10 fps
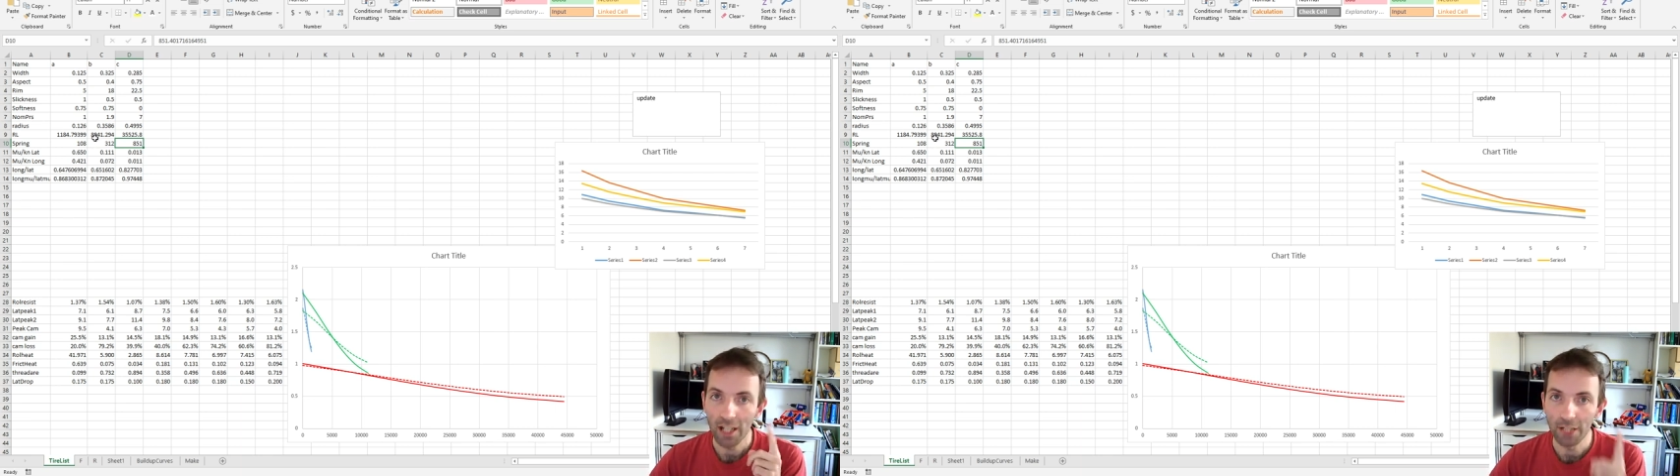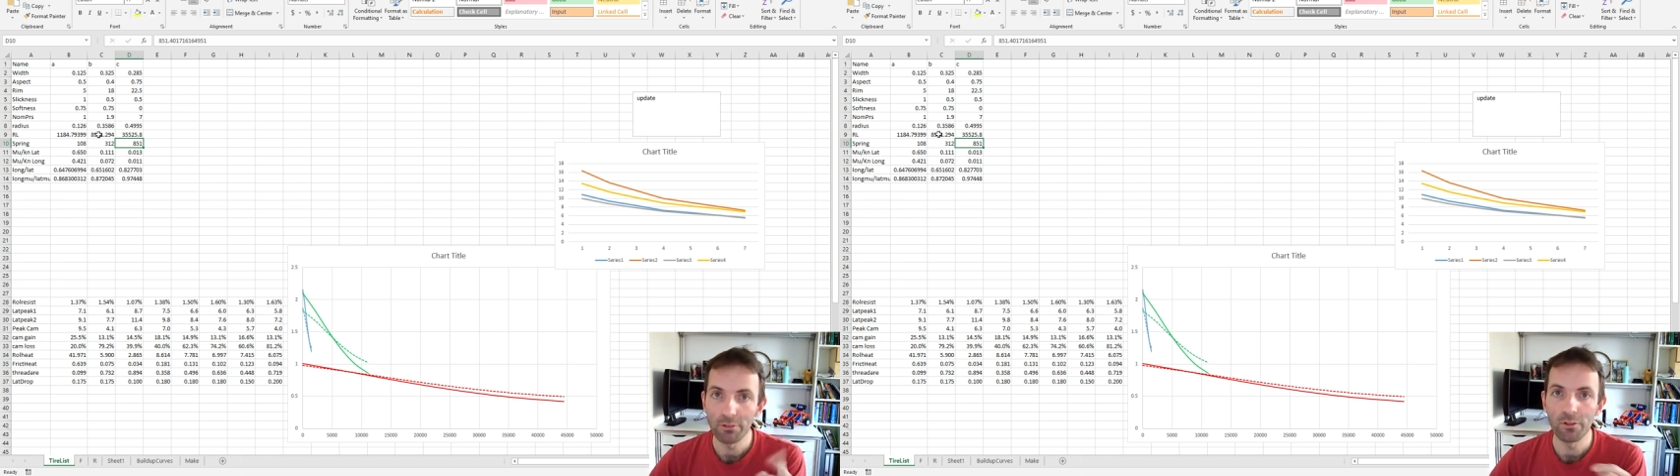
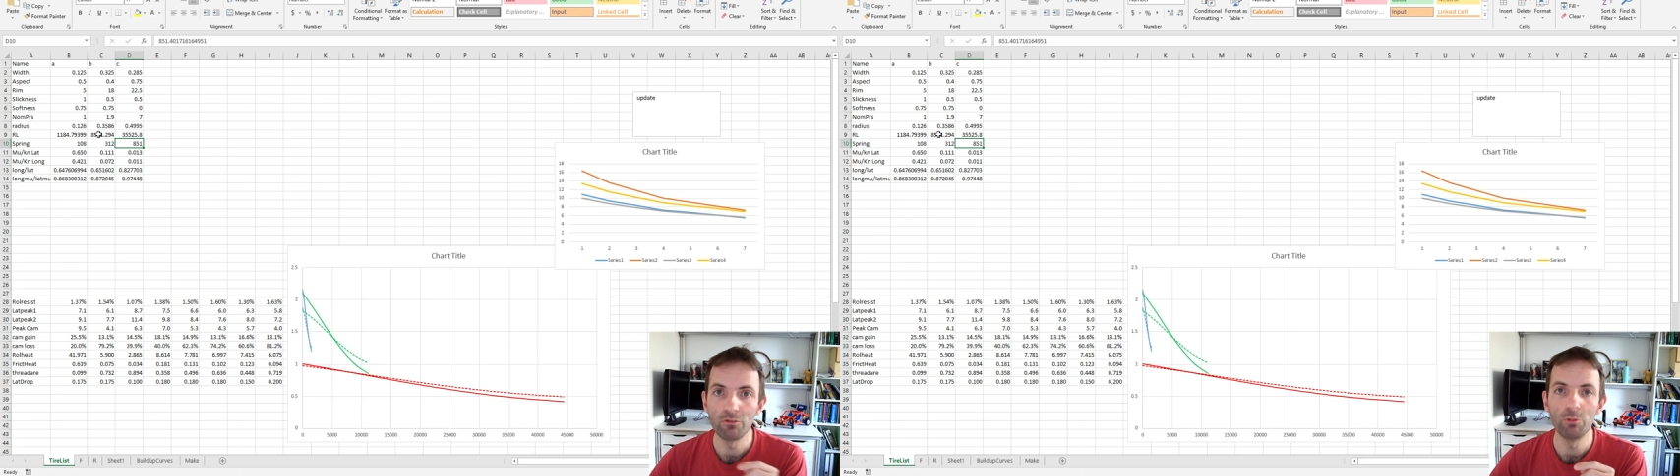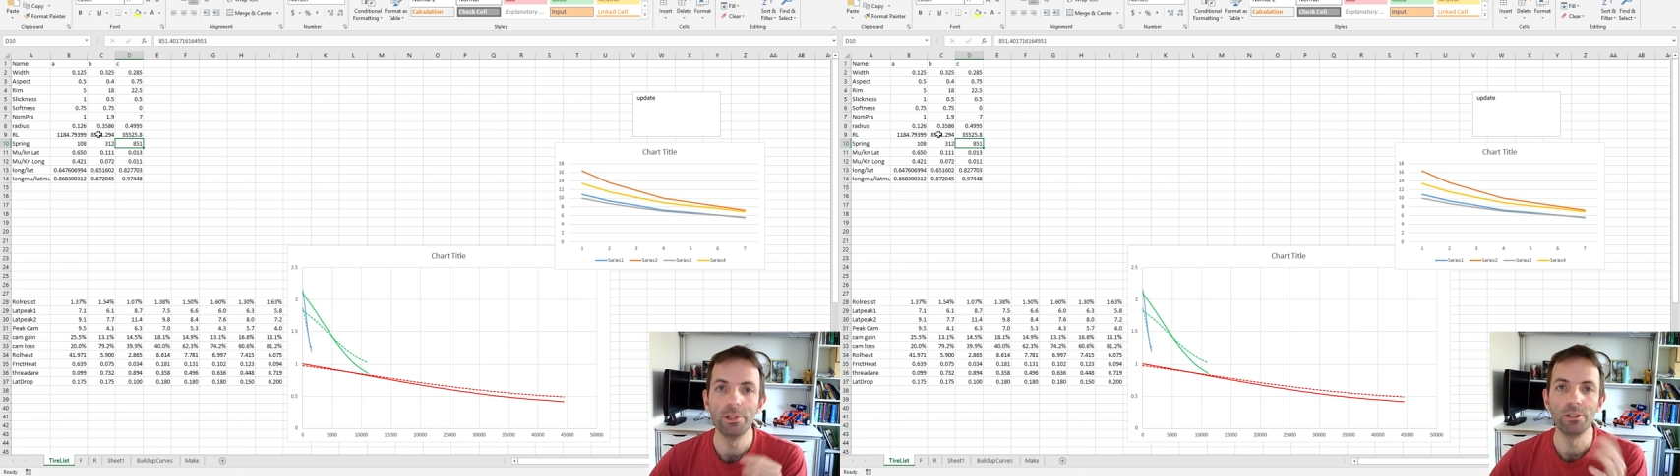everything
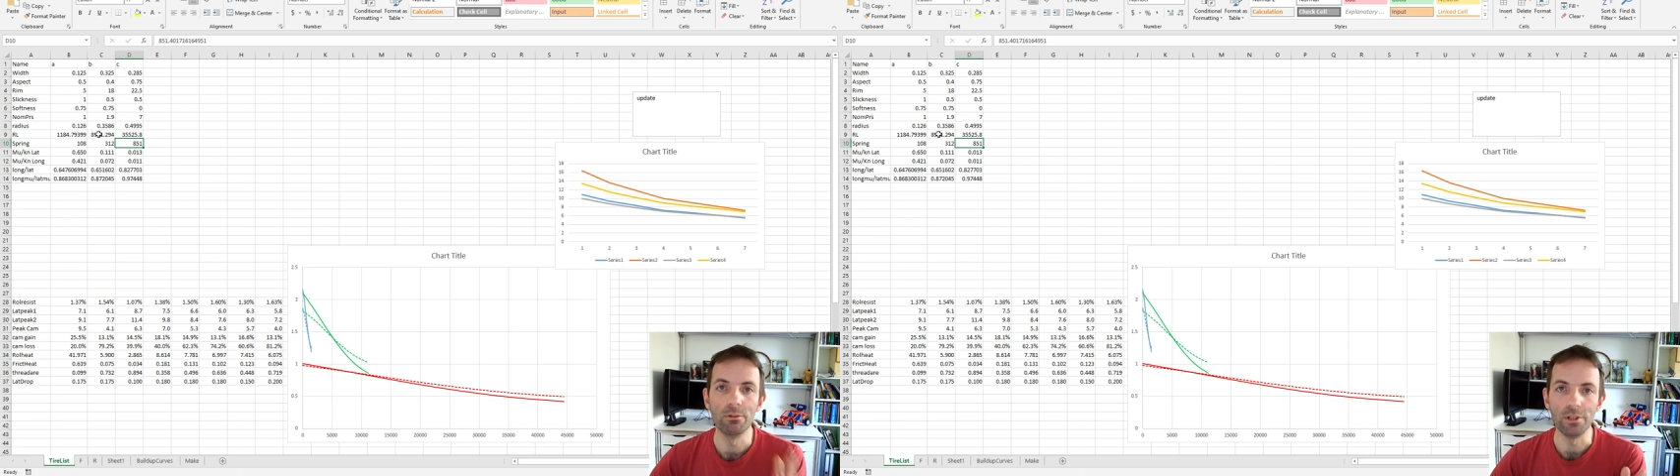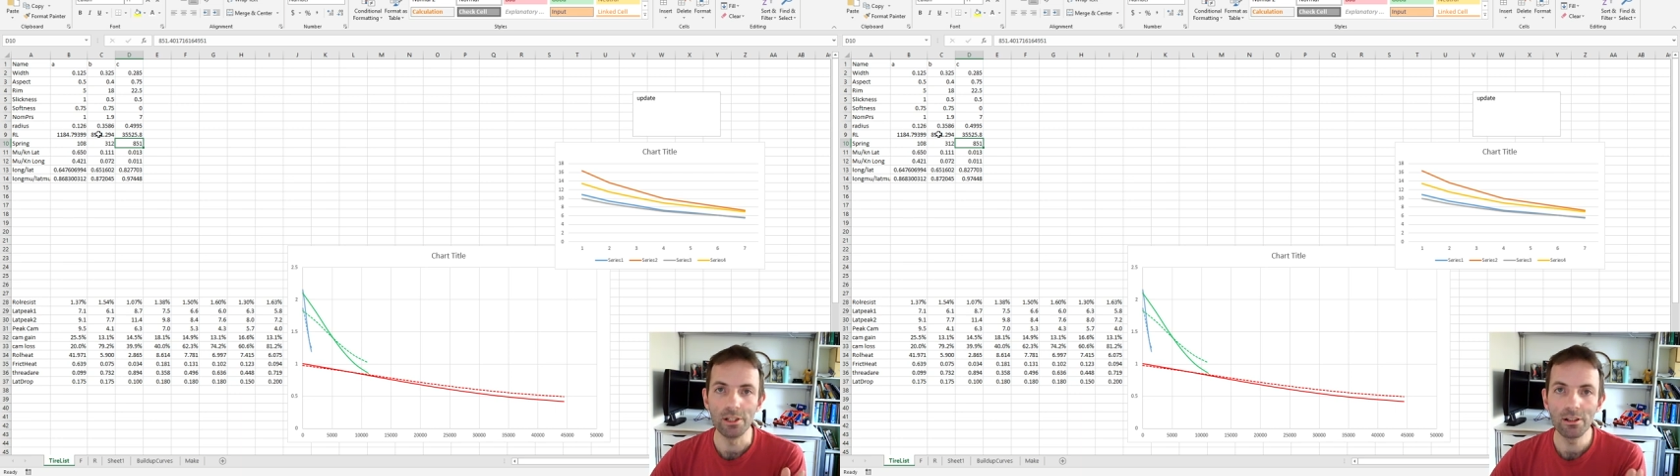will be
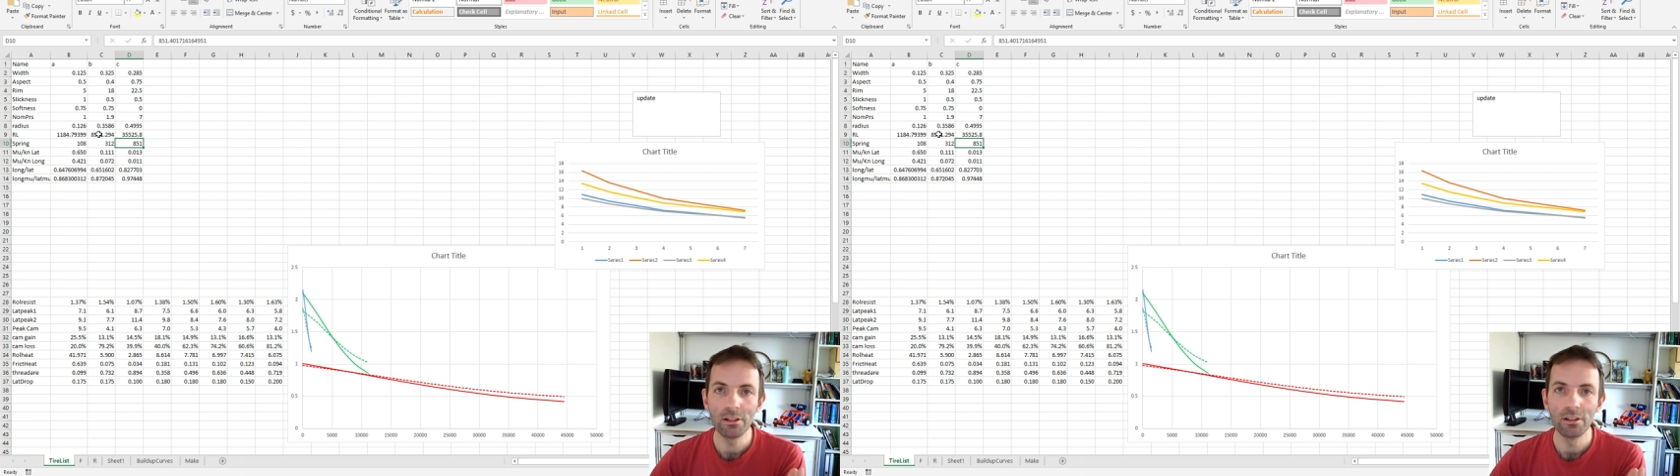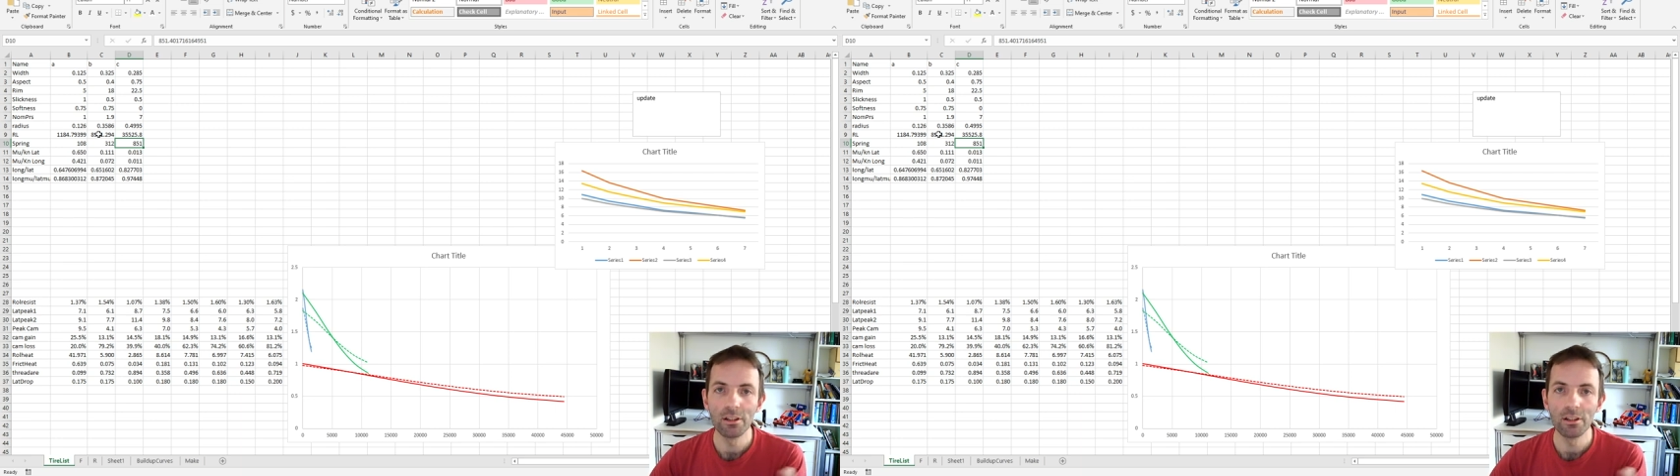unique.